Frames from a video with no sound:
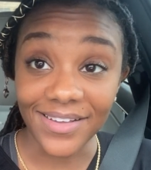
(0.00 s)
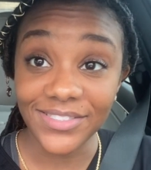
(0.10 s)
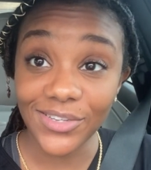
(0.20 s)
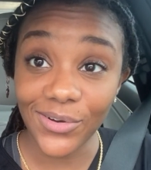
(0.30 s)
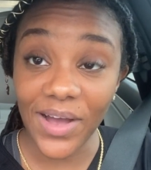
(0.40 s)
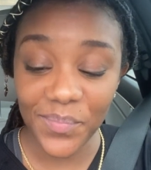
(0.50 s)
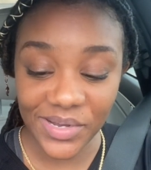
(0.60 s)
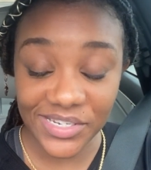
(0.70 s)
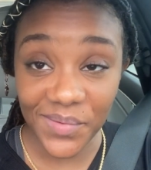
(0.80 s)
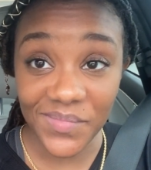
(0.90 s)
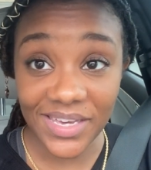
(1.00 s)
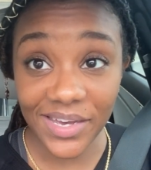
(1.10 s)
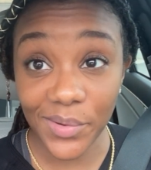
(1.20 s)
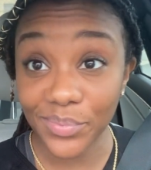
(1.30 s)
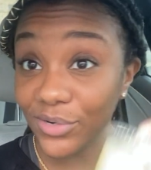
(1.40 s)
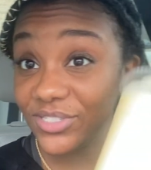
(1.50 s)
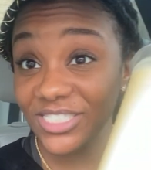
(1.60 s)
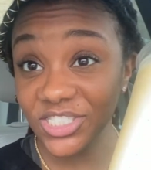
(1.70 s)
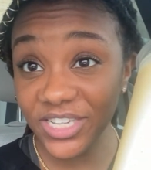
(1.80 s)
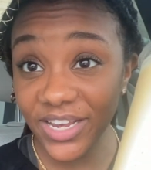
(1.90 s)
so I picked up me a
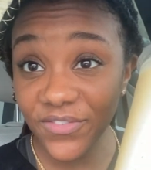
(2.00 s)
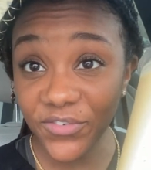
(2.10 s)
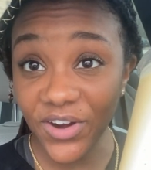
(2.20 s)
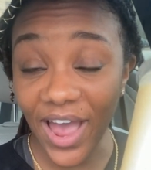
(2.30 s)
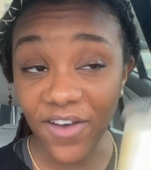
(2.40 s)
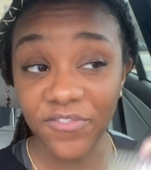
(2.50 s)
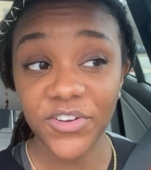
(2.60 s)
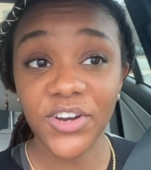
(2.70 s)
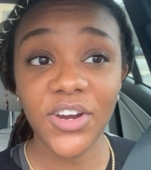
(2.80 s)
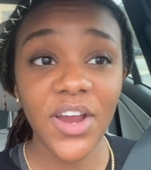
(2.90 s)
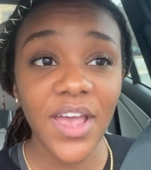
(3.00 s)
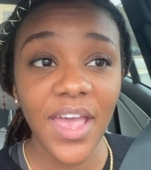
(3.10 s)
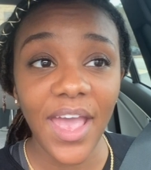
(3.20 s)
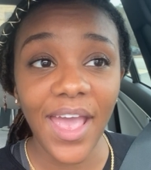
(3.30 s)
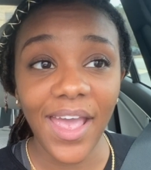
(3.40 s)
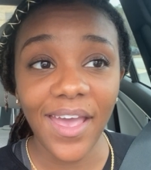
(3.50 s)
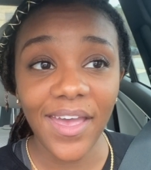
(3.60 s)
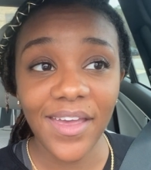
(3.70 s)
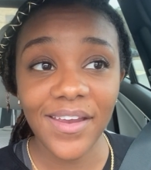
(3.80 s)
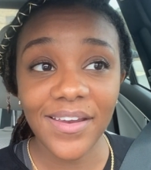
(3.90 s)
protein shake for after,
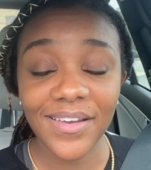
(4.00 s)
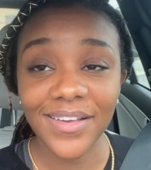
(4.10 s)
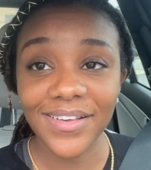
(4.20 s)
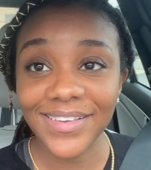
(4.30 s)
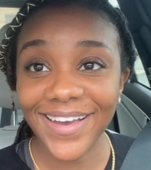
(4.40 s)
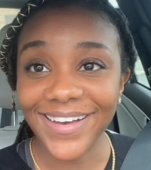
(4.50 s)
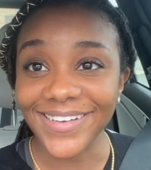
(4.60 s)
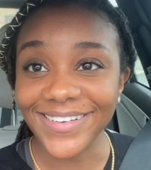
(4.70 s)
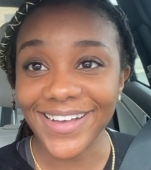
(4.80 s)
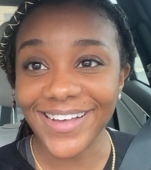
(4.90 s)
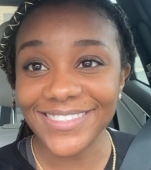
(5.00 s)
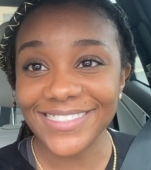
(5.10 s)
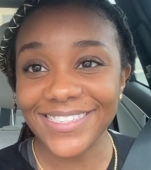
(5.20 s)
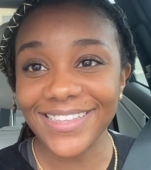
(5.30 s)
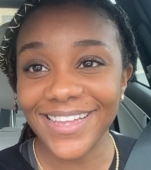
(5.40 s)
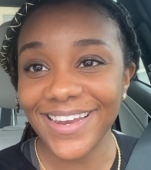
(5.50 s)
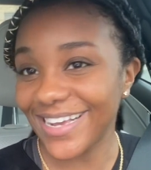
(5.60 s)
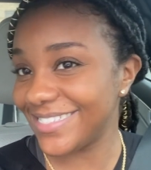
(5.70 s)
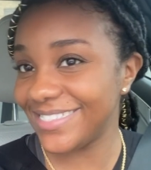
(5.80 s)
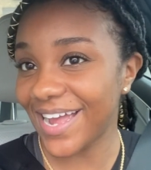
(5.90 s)
and yeah, I'll see you
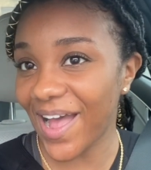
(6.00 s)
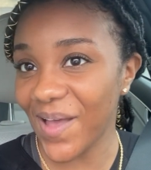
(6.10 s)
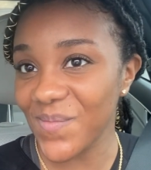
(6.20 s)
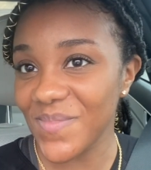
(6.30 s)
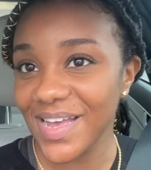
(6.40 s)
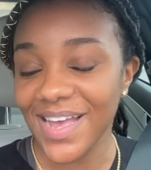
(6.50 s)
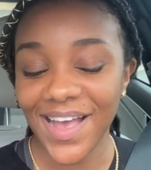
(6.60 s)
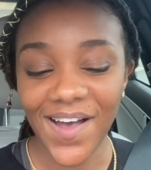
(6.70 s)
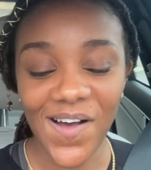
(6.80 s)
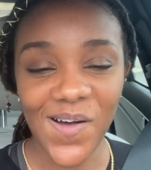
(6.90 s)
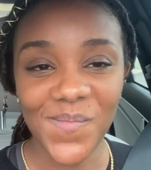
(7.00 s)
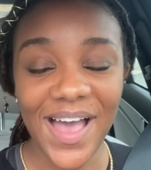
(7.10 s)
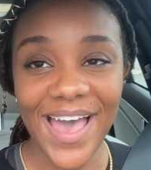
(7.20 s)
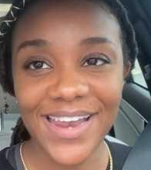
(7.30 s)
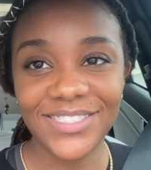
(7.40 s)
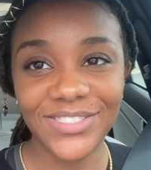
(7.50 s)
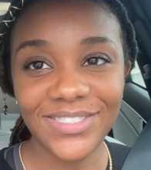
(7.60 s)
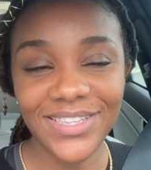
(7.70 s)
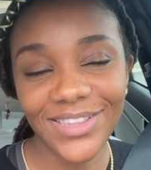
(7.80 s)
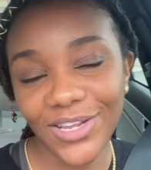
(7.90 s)
next time. I had
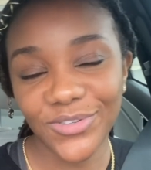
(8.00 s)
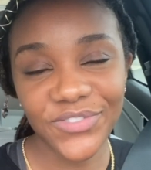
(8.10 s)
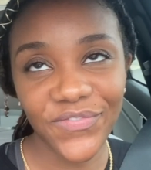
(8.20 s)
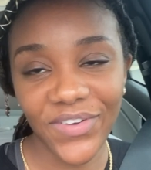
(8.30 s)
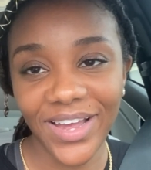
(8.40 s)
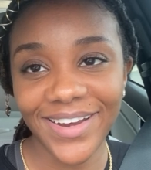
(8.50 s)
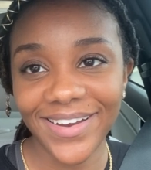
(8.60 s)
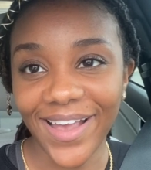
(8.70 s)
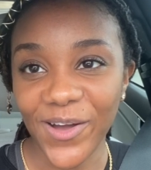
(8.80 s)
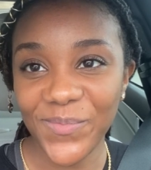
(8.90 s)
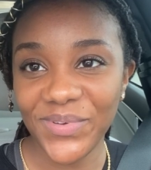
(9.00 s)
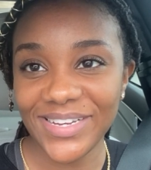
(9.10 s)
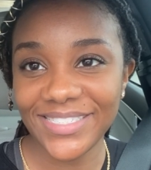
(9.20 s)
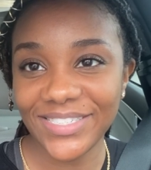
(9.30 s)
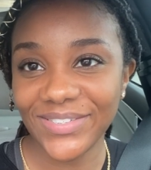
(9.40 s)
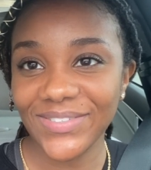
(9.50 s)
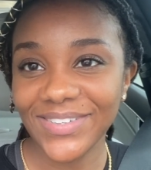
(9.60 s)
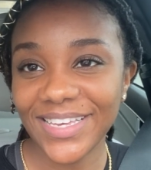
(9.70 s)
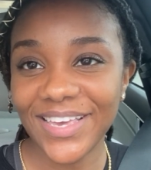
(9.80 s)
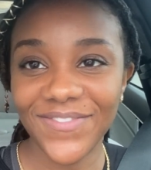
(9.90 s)
loads of fun. I hope you did too.
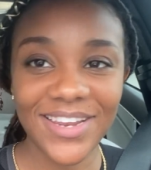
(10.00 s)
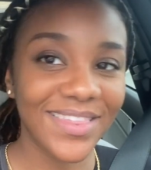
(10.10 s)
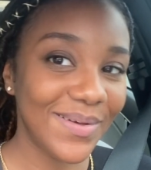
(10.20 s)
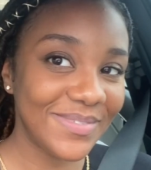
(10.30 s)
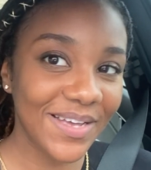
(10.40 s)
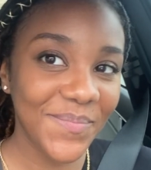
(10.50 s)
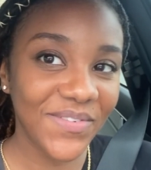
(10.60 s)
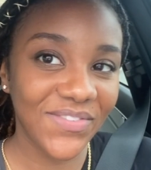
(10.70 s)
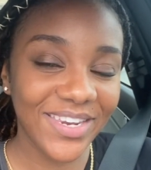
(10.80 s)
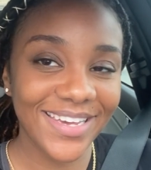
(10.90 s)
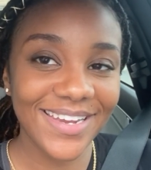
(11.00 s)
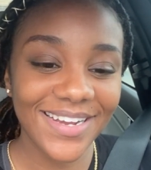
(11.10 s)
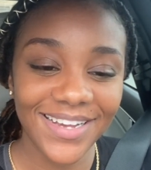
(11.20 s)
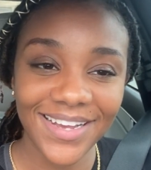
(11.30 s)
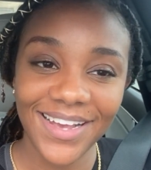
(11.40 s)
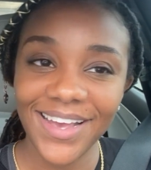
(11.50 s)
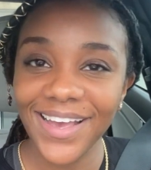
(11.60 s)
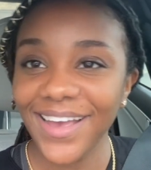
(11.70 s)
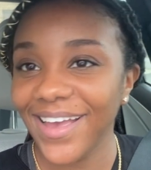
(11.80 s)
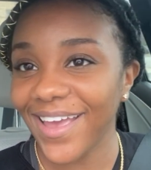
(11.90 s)
Give it a thumbs up if you did,
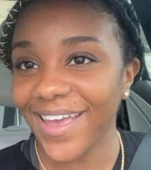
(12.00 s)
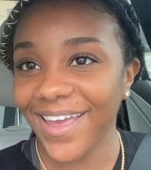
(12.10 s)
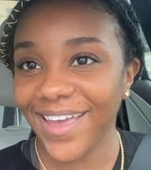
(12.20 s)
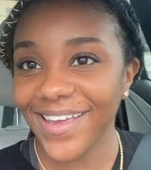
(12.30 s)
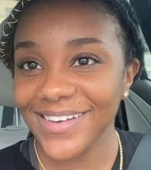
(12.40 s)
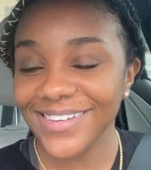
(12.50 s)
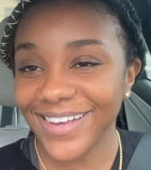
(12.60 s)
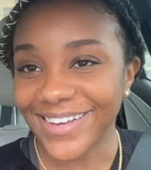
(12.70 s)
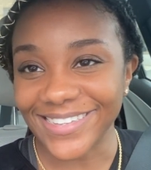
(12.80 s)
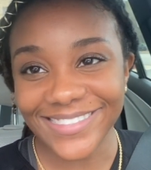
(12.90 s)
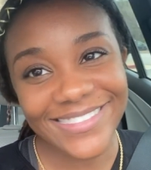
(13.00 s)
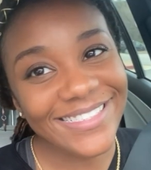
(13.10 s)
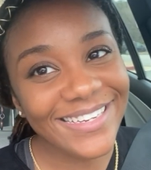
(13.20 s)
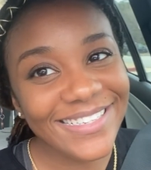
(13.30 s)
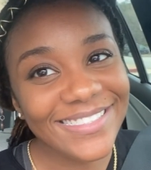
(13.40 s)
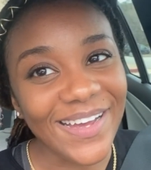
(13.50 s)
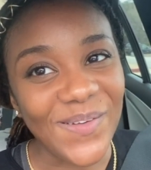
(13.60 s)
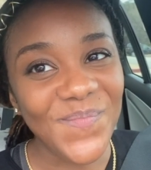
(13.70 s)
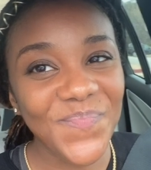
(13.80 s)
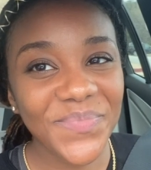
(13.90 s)
and yeah, see you next
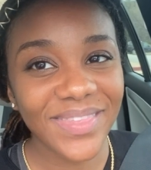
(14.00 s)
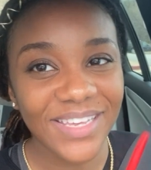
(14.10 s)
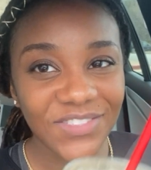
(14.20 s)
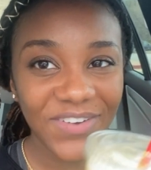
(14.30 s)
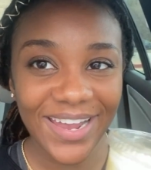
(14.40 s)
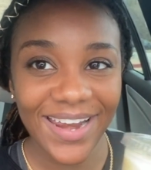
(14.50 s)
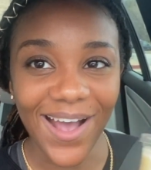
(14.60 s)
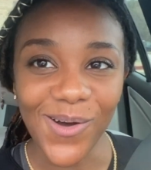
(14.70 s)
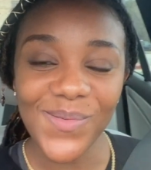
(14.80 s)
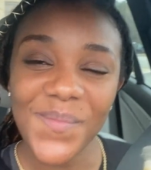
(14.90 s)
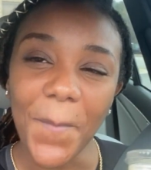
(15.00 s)
time. Thanks for hanging out.